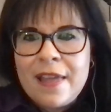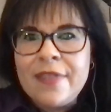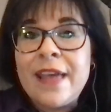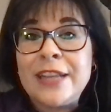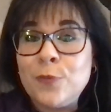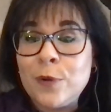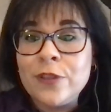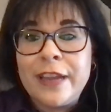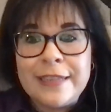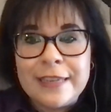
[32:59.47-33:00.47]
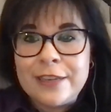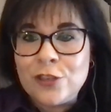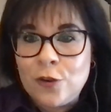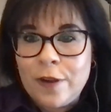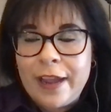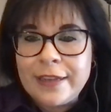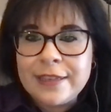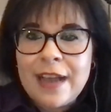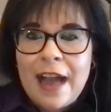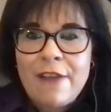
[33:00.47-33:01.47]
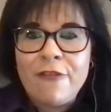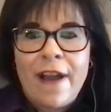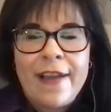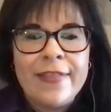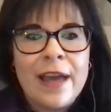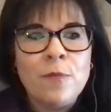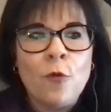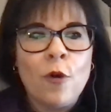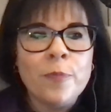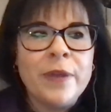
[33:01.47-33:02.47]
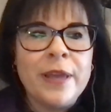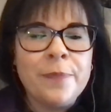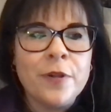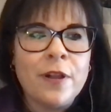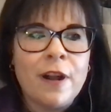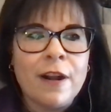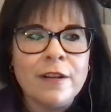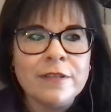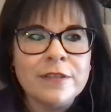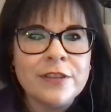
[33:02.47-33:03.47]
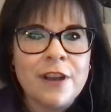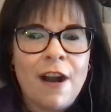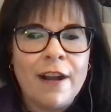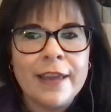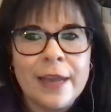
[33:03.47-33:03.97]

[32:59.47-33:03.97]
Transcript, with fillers: And that's where LinkedIn is great. I find that yeah. more people are talking